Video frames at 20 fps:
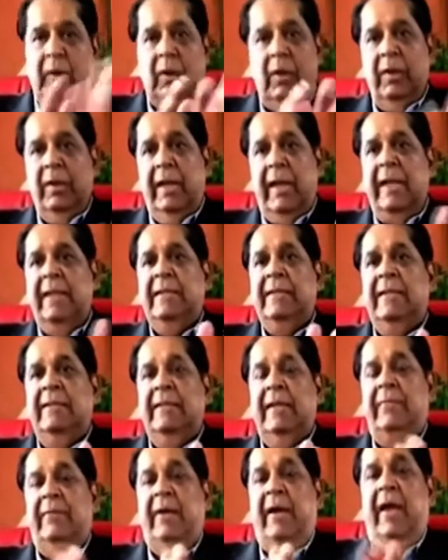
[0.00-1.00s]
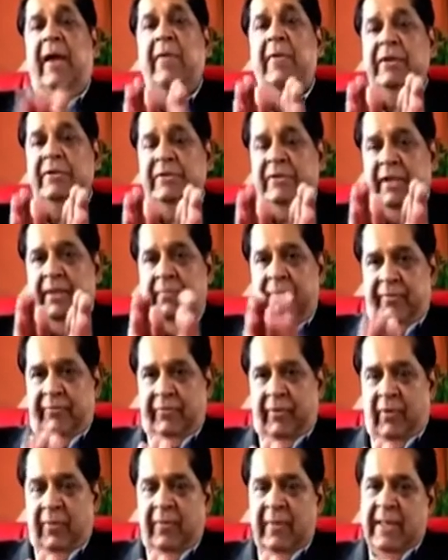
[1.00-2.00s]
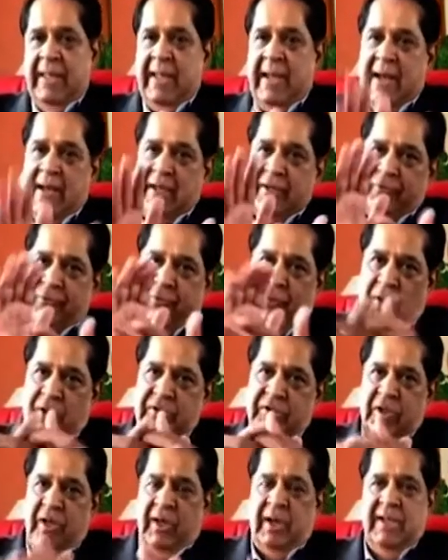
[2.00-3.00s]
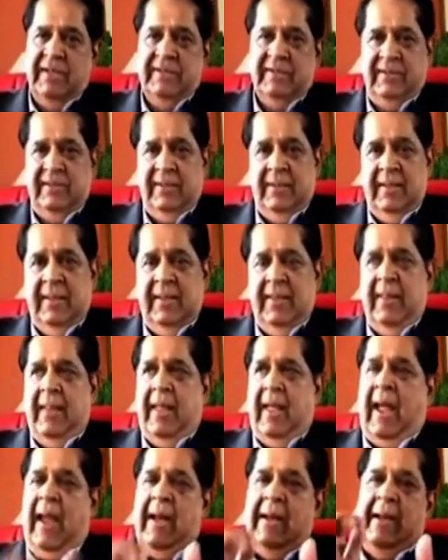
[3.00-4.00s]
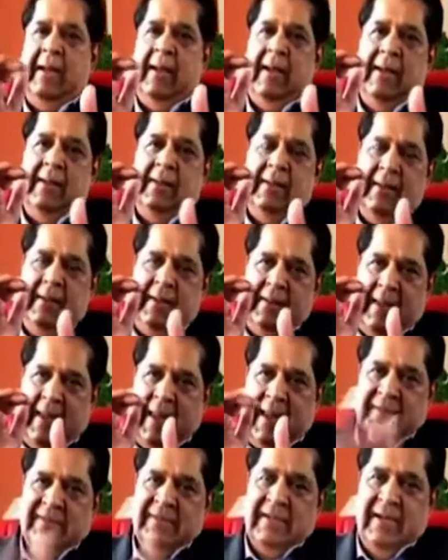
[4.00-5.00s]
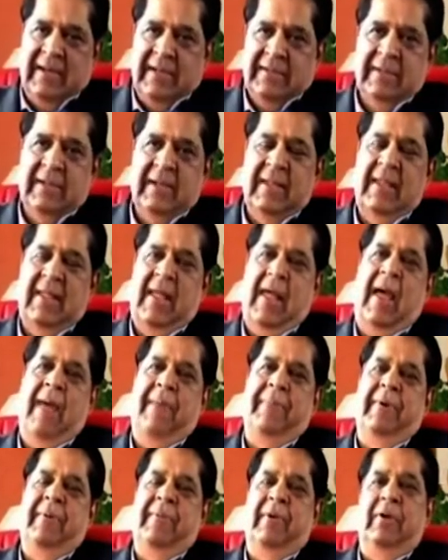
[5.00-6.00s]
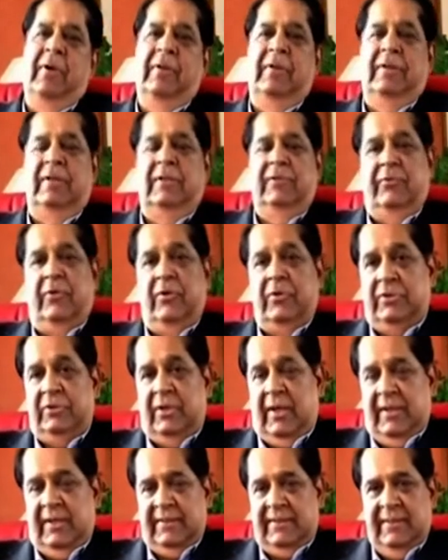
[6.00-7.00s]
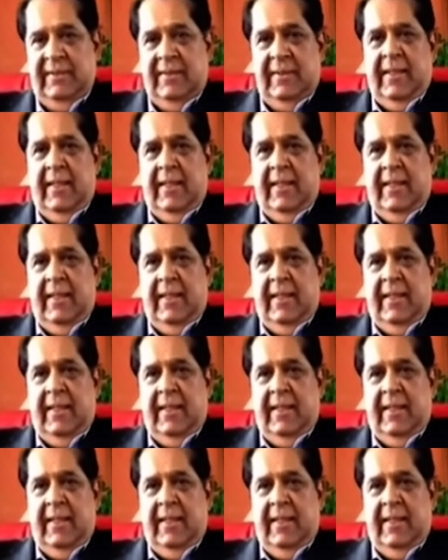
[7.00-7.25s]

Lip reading: anything that we have ever seen before. It is forced on us, and the acceleration has happened because it is forced on us.